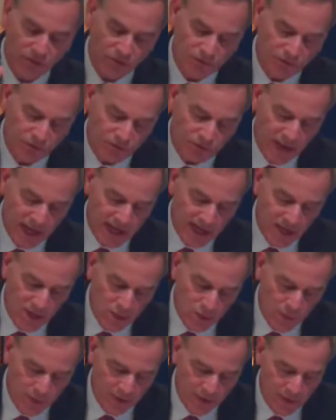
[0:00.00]
are
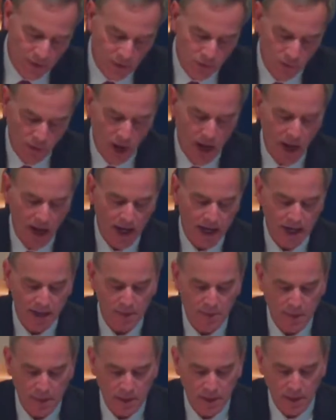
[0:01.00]
stained with
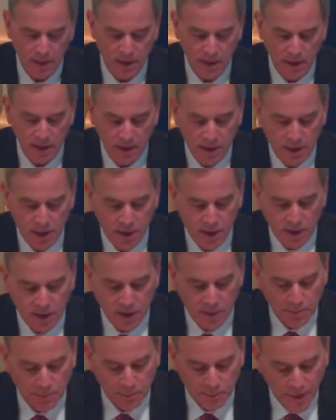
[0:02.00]
crime.
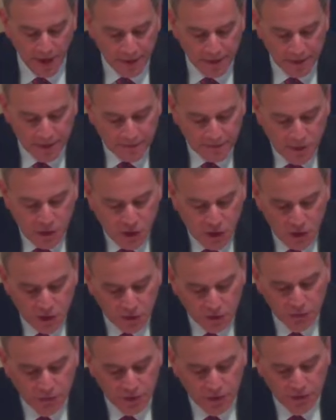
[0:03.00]
The breath of
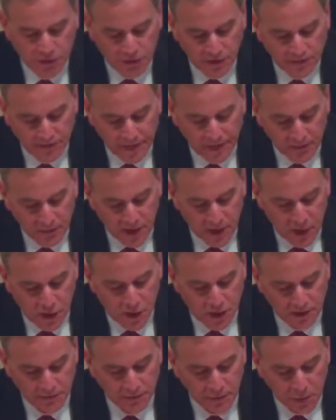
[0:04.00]
children is the
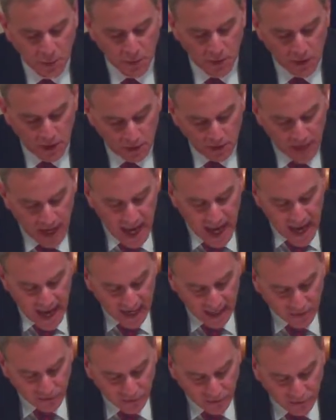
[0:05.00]
foundation of the world,
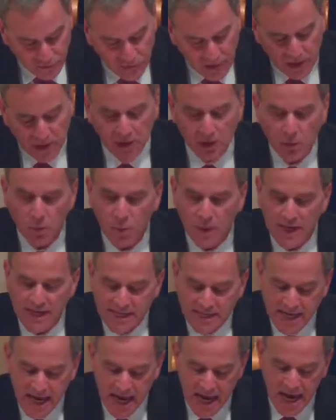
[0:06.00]
and still
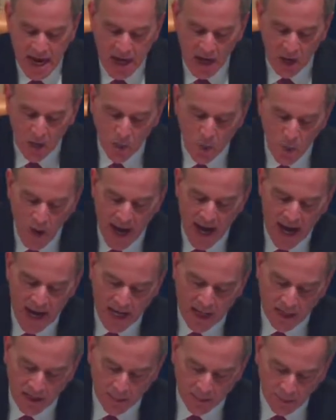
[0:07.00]
we take
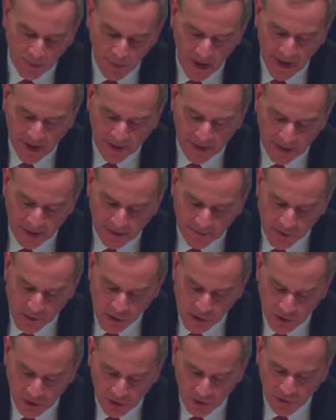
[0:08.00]
away the breath of
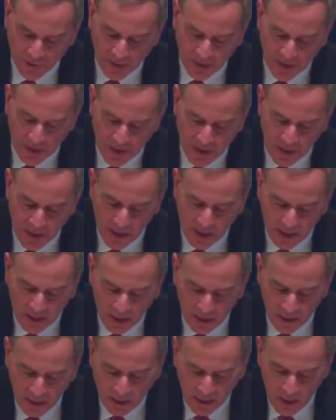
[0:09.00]
children
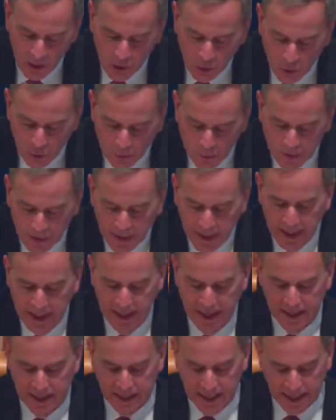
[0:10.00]
who
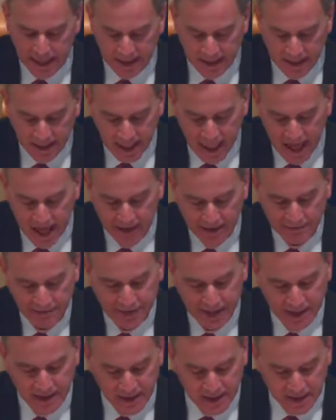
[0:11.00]
played and
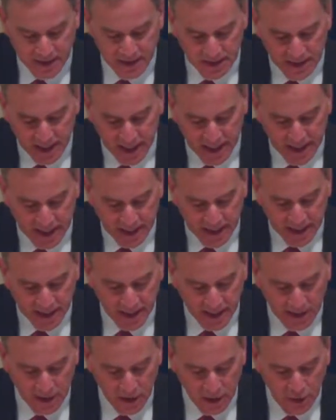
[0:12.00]
laughed and delighted
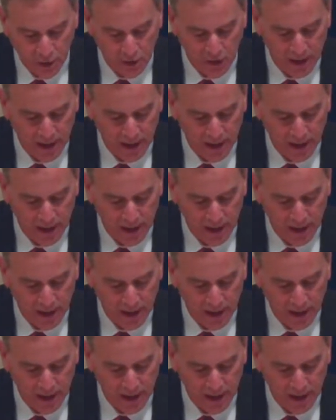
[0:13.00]
in